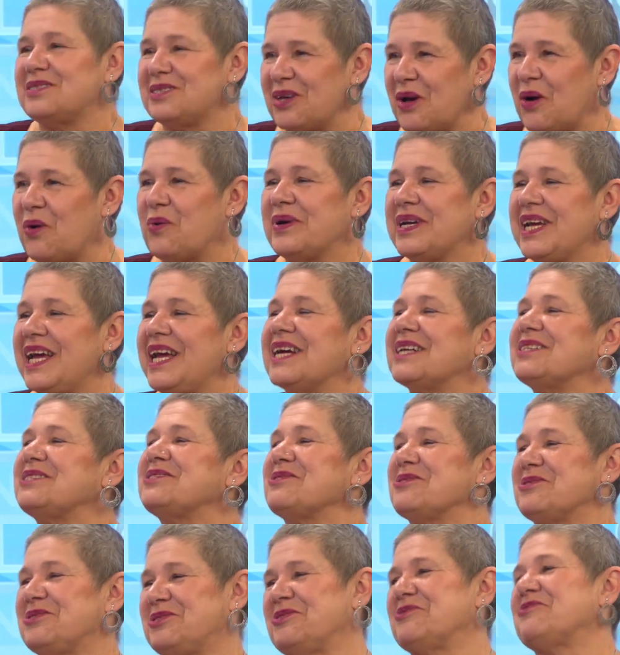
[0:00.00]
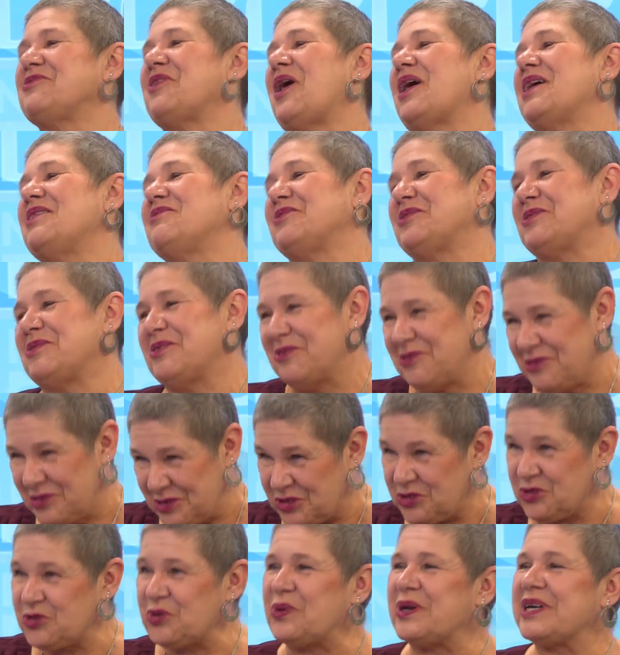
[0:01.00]
So cancer survivor
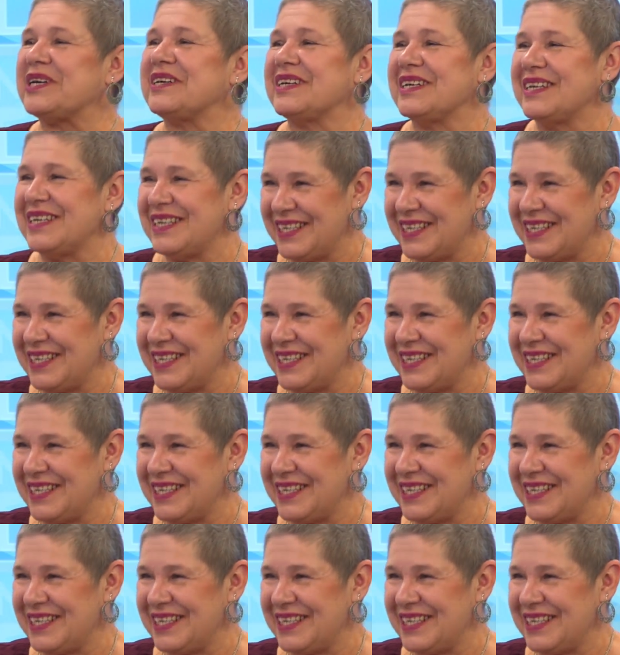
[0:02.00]
for sure.